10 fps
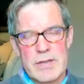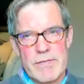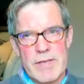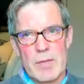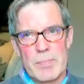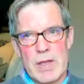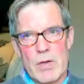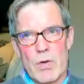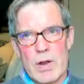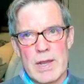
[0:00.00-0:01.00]

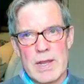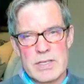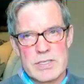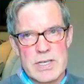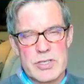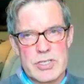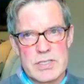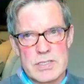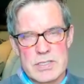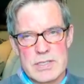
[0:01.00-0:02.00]
developing
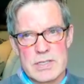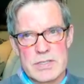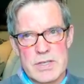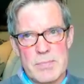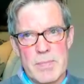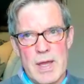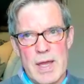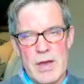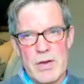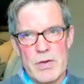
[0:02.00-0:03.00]
organizations that
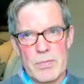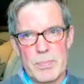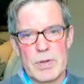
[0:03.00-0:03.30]
somehow